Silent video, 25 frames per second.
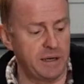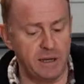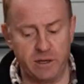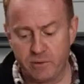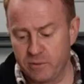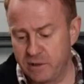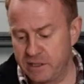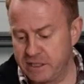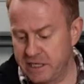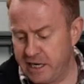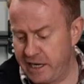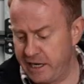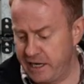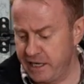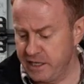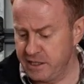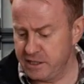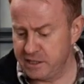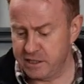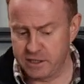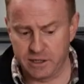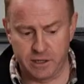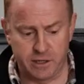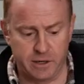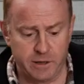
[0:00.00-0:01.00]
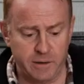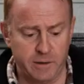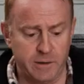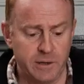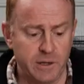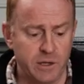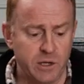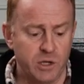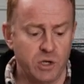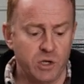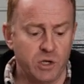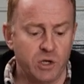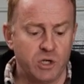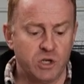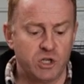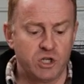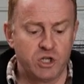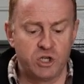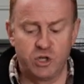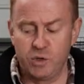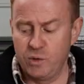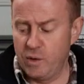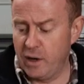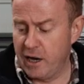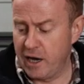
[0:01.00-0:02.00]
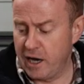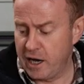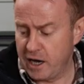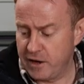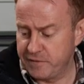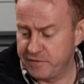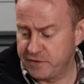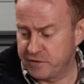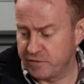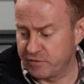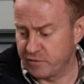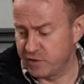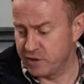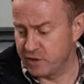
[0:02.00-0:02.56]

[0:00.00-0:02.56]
irritating. So two halves, for